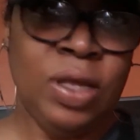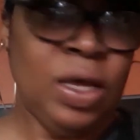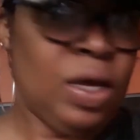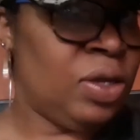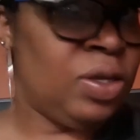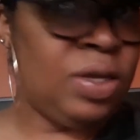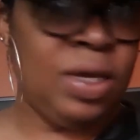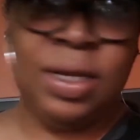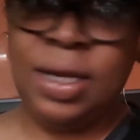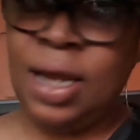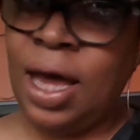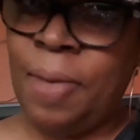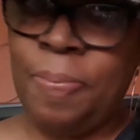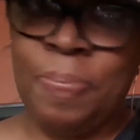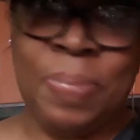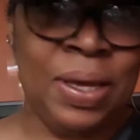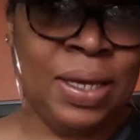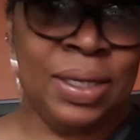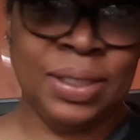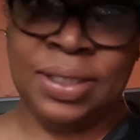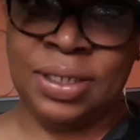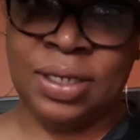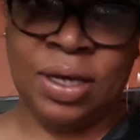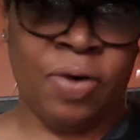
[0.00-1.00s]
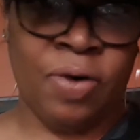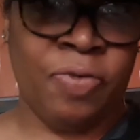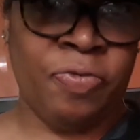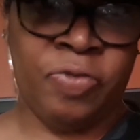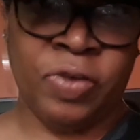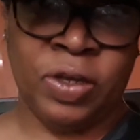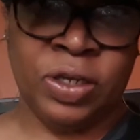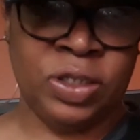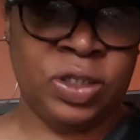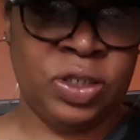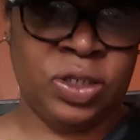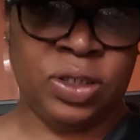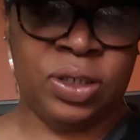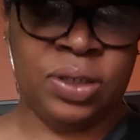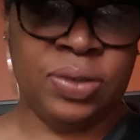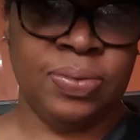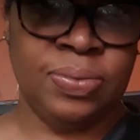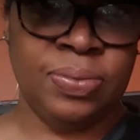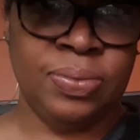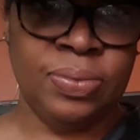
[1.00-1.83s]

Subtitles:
You're not being selfish.